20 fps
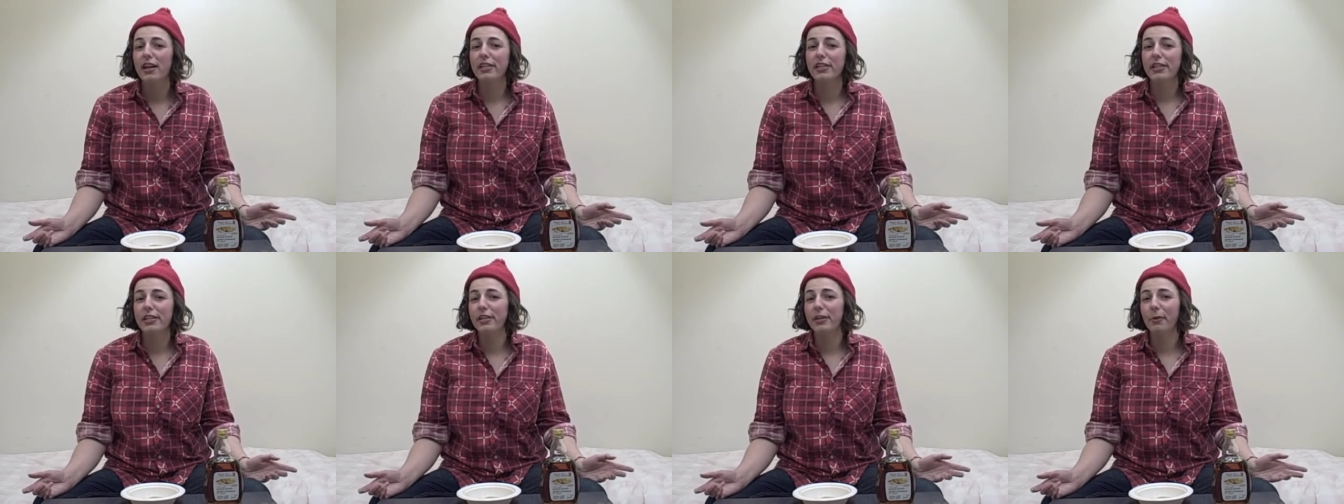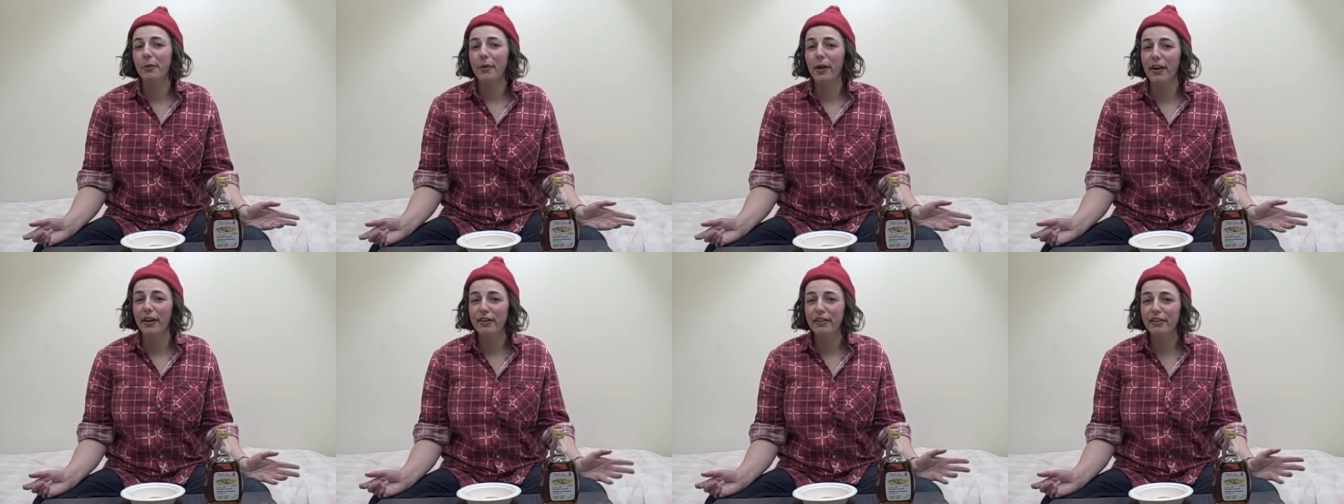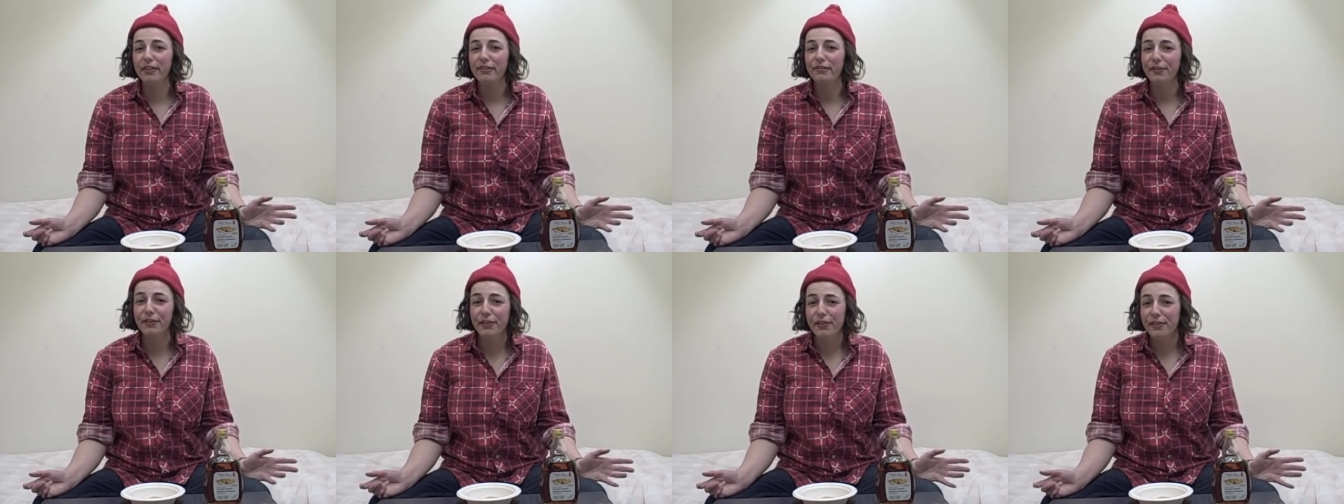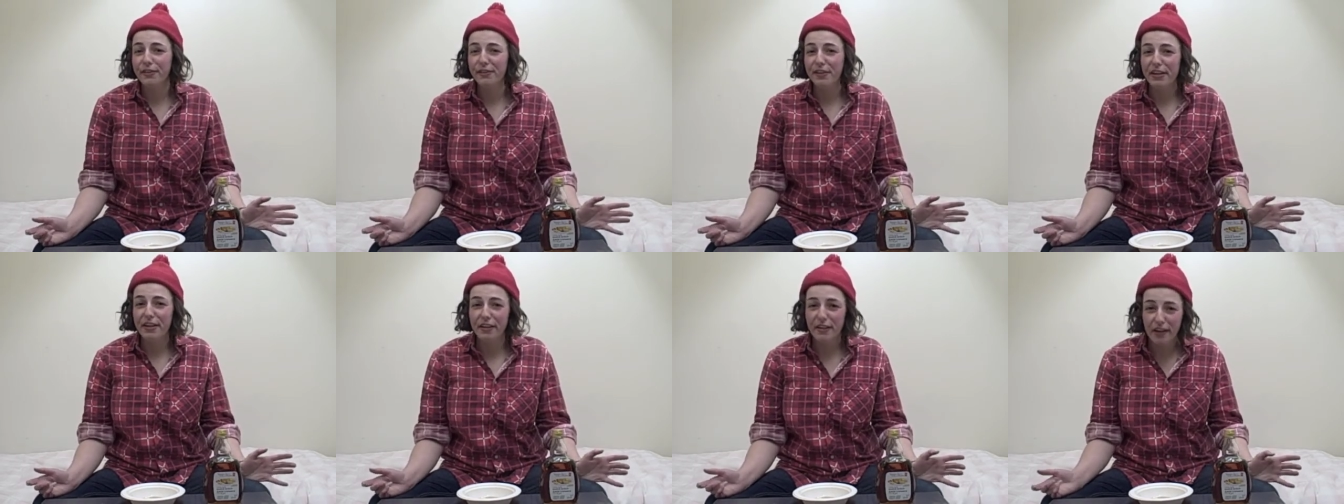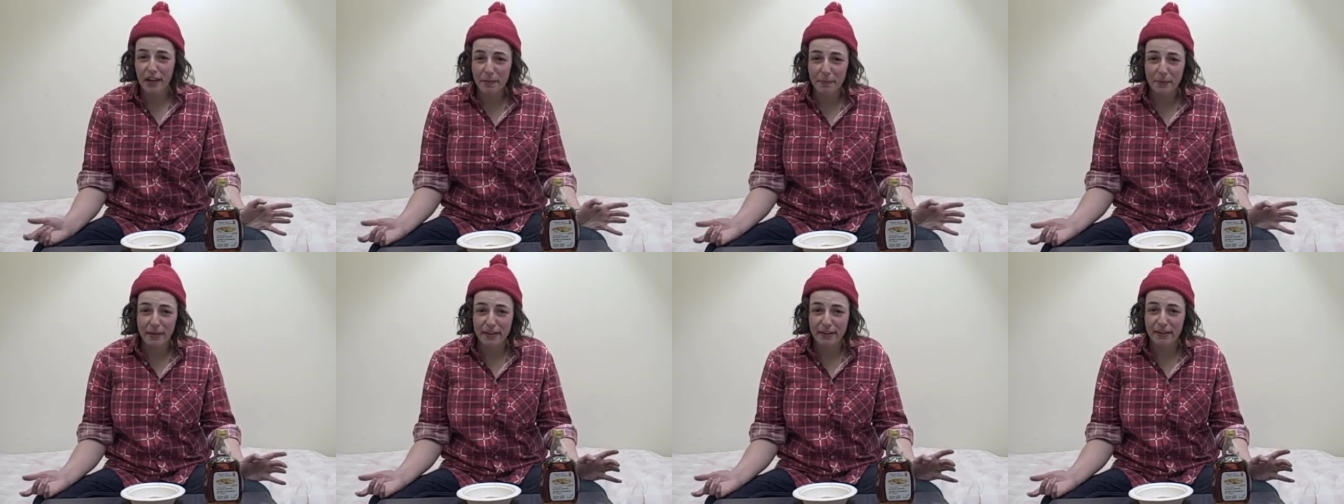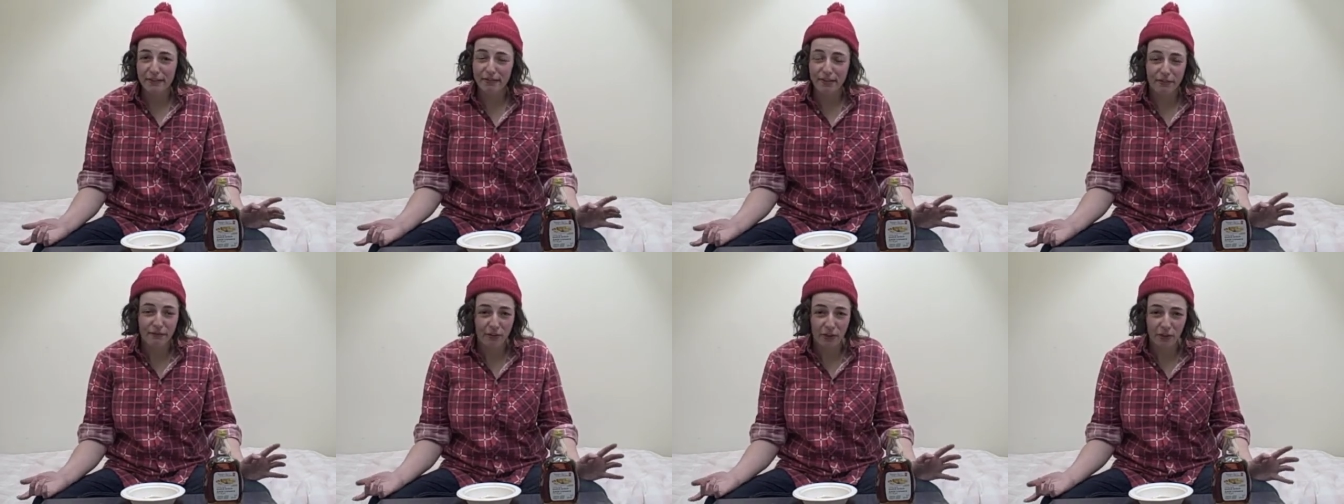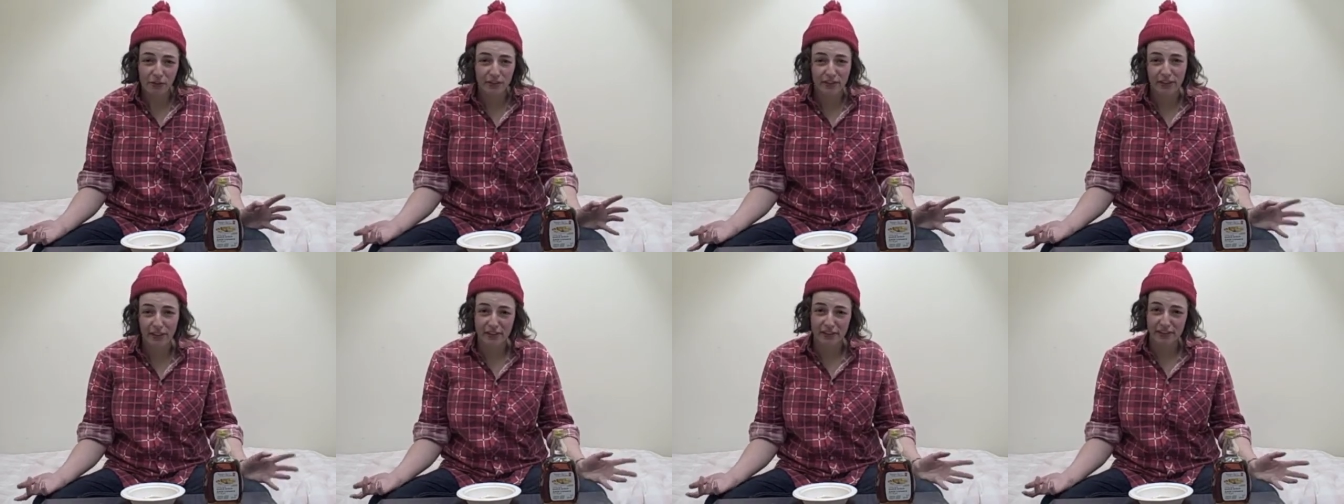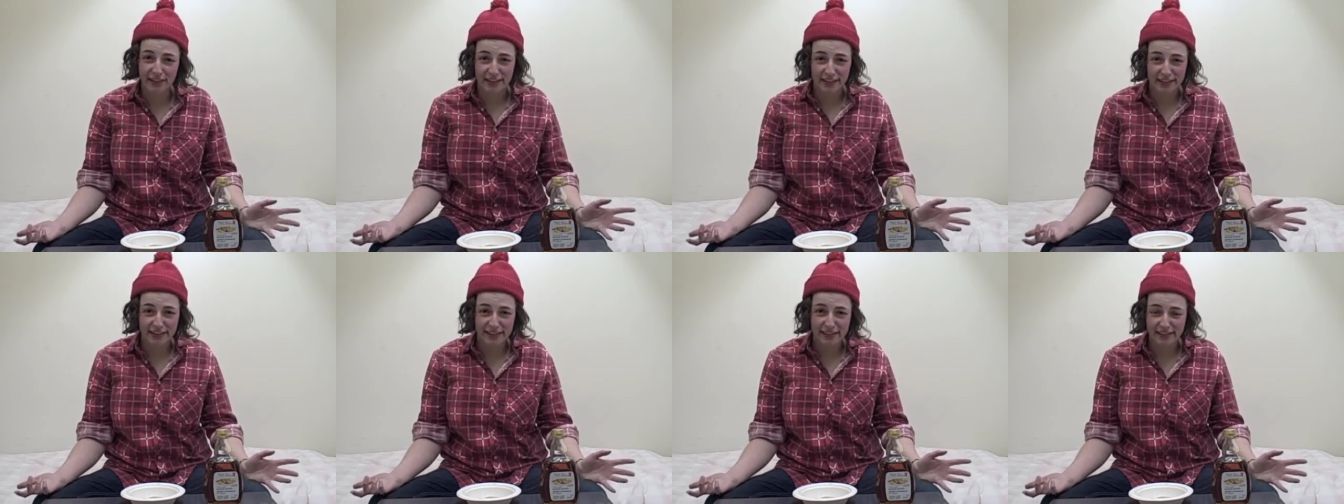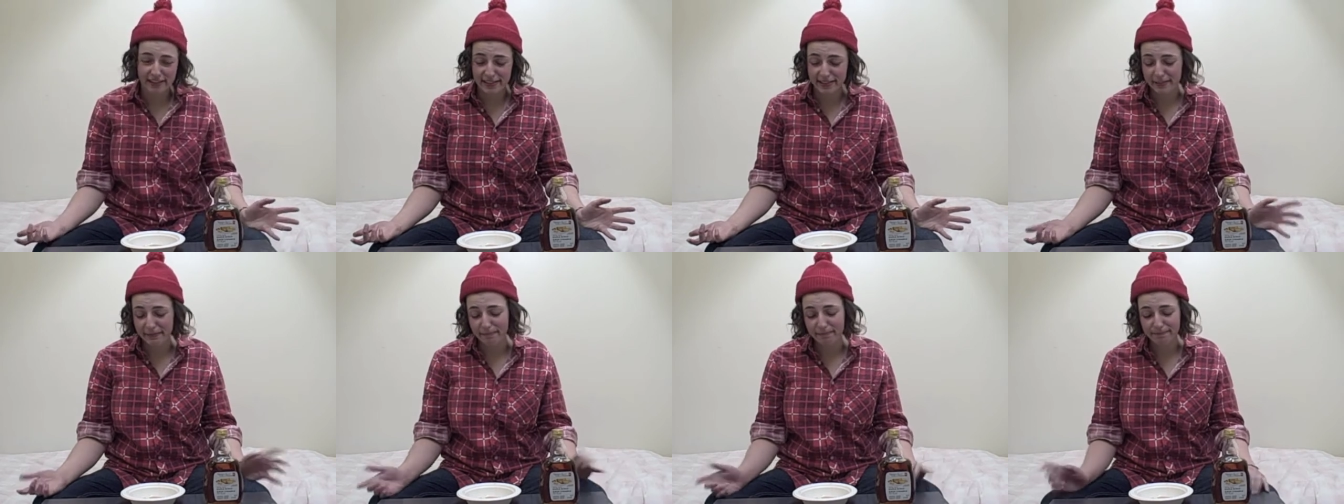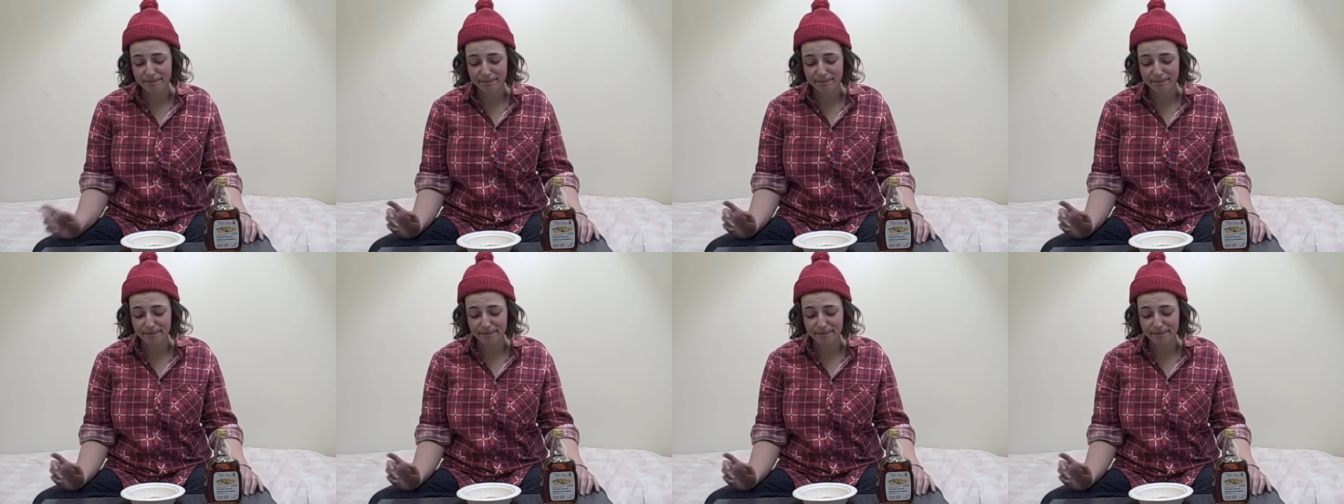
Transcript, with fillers: to go hunt for a great copy of Fault in Our Stars.